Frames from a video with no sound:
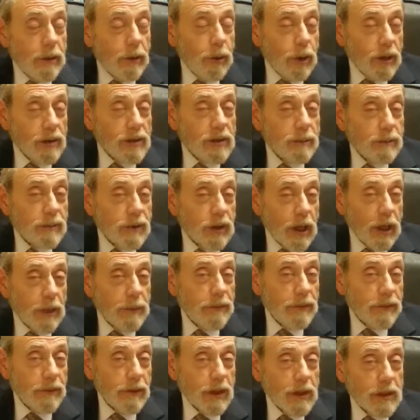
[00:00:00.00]
awesome
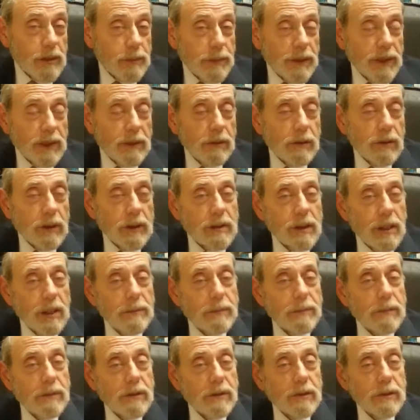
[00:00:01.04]
time for us because it
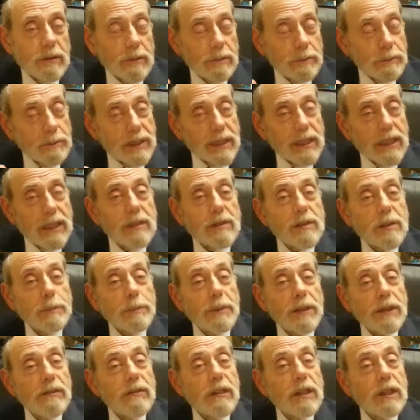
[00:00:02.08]
begins a
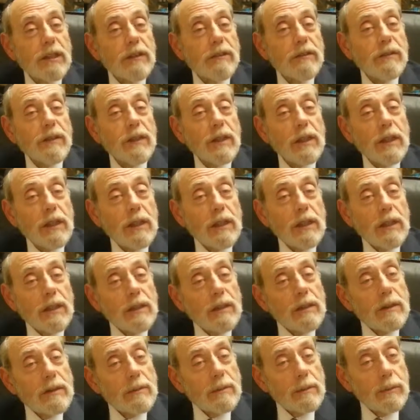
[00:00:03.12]
period of
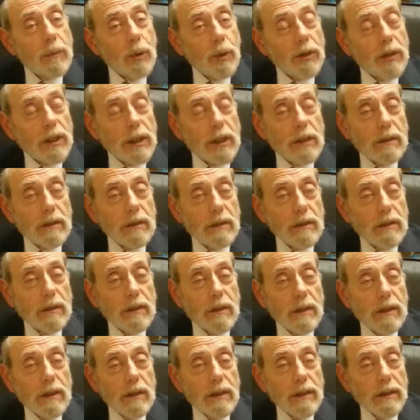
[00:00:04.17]
mourning
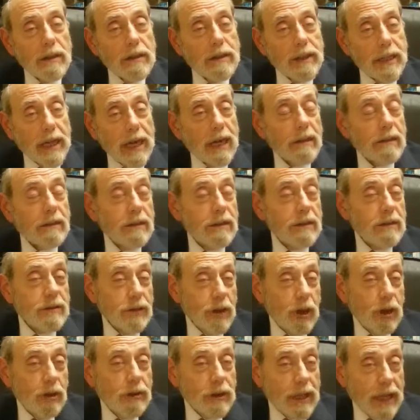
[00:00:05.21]
that is
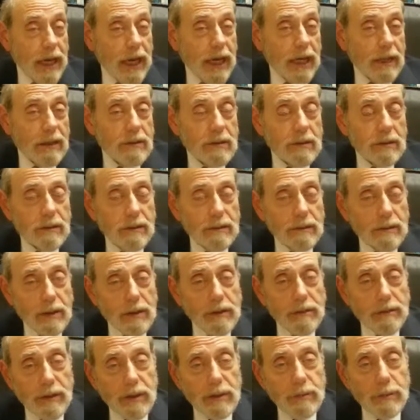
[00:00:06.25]
known as the
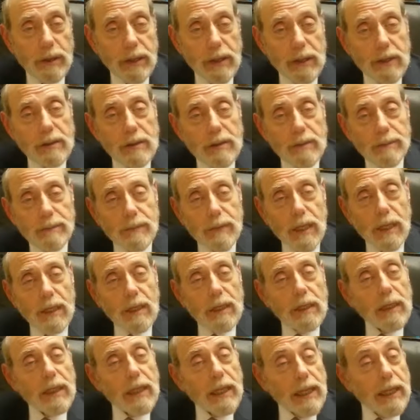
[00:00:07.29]
3 weeks.
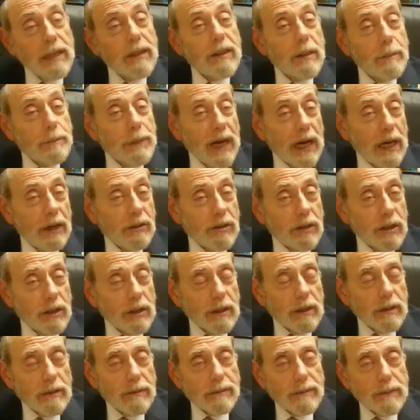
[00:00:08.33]
In the
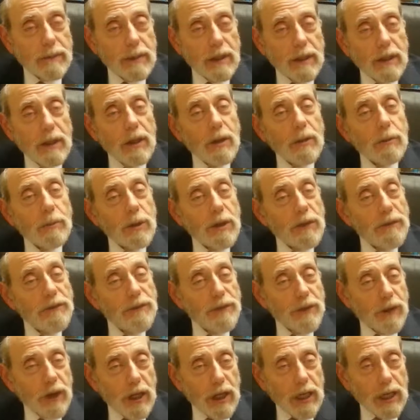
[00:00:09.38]
Parsha, we
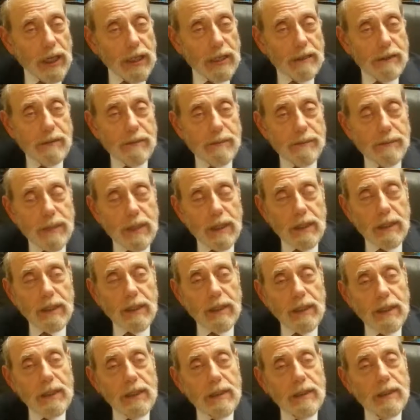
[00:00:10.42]
find
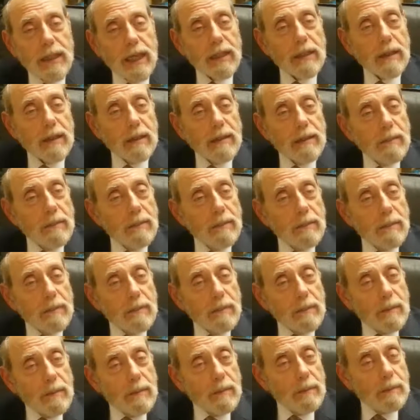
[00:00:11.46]
that
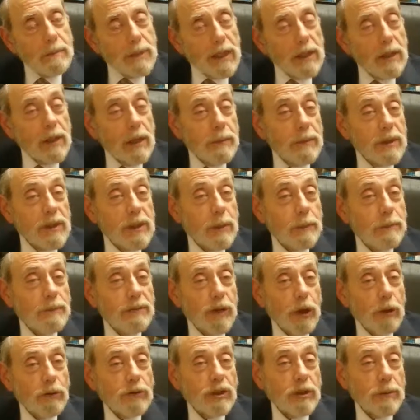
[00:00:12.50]
Bilam is
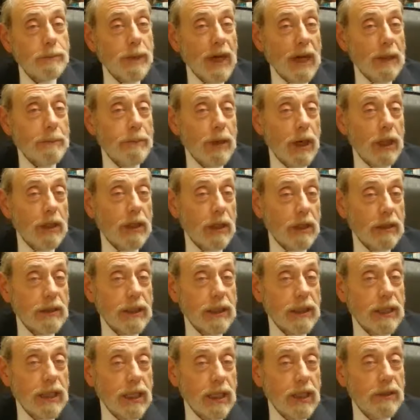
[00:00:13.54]
approached by Balak,
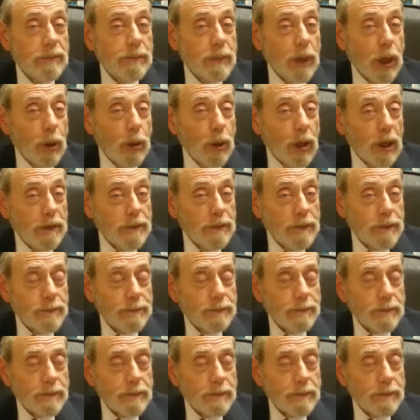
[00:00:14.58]
the king of Moab,